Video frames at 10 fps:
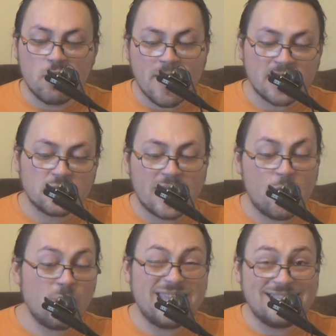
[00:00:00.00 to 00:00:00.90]
no matter
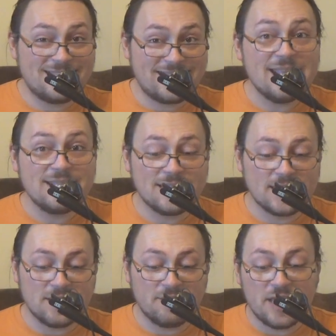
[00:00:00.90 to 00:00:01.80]
how
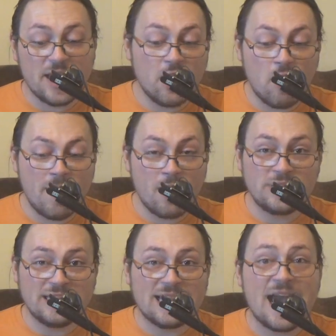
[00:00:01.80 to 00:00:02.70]
insensitive they go
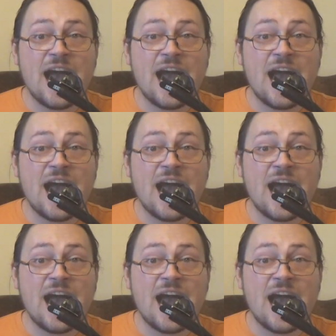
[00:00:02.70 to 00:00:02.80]
about it.